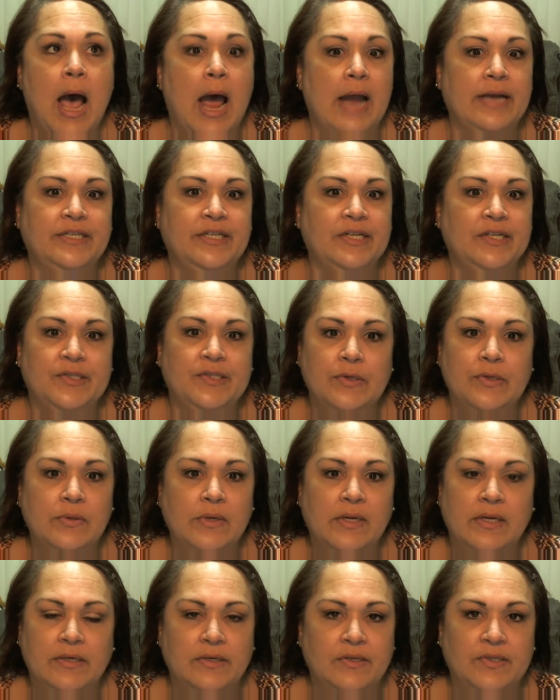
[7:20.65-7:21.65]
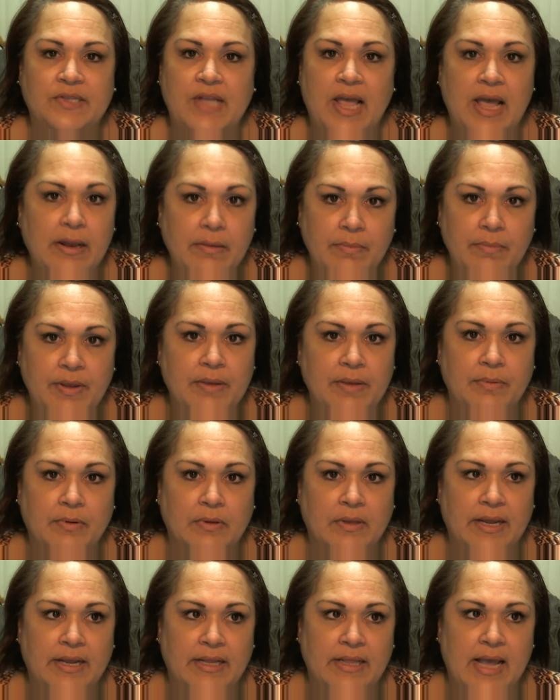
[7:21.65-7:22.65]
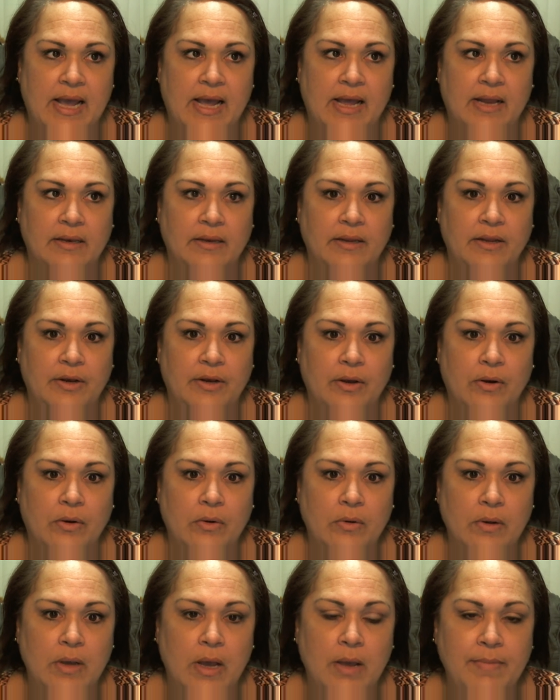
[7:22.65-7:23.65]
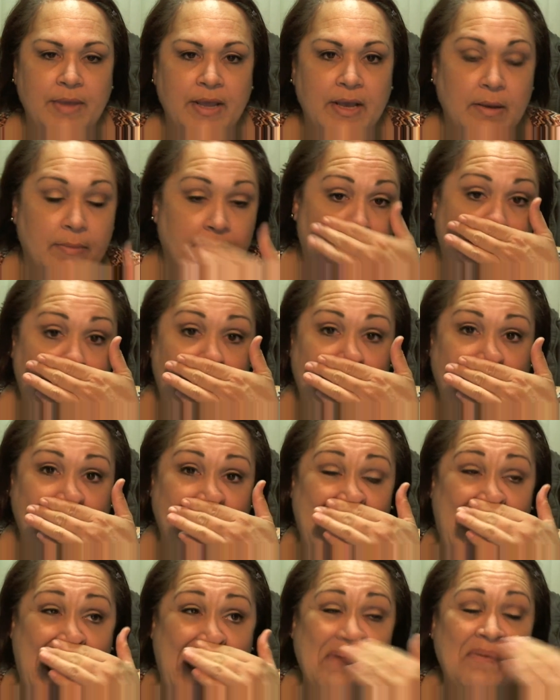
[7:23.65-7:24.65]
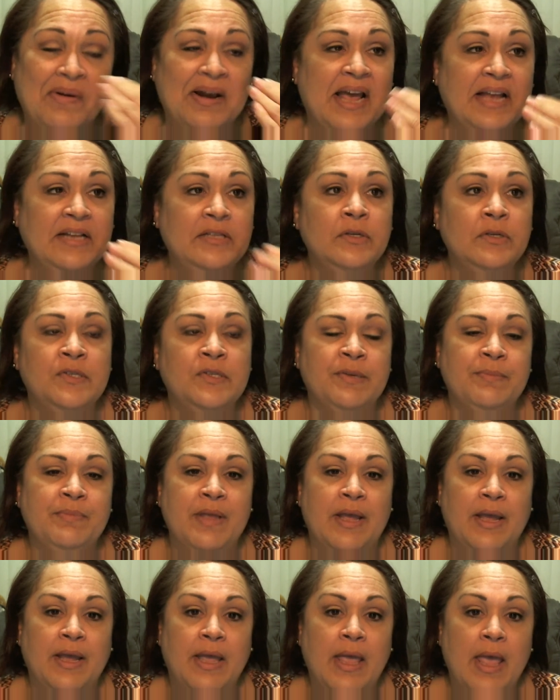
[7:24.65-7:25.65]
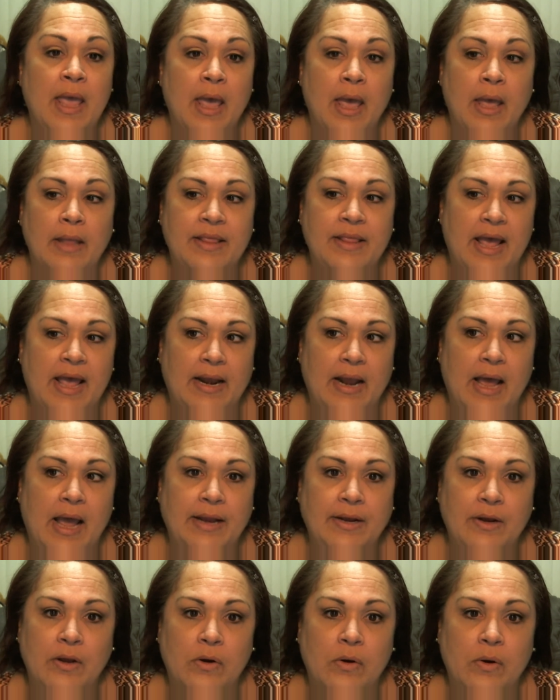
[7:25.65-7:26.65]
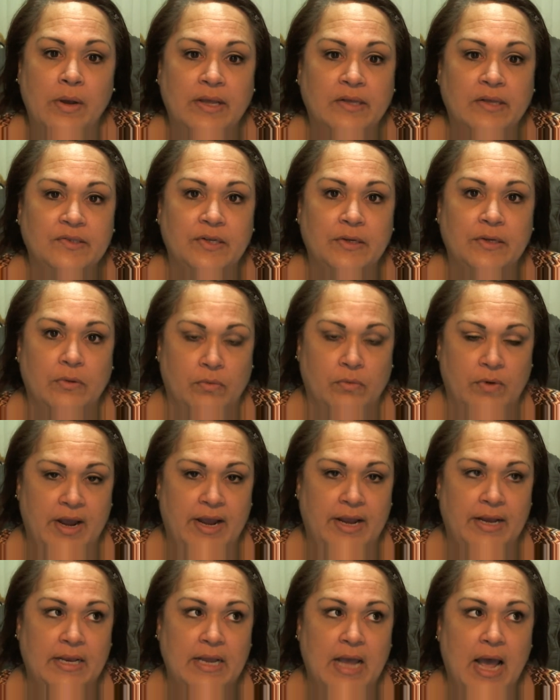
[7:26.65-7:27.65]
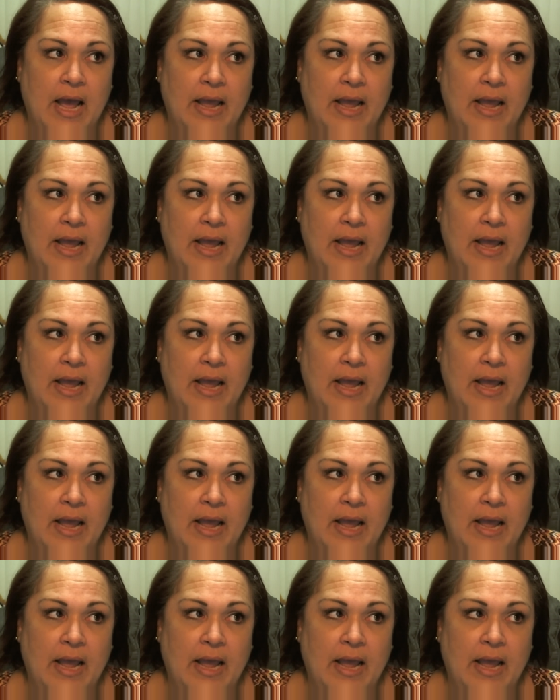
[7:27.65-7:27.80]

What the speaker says: I just don't understand people like that, I mean, come on. When I do something that I know isn't right,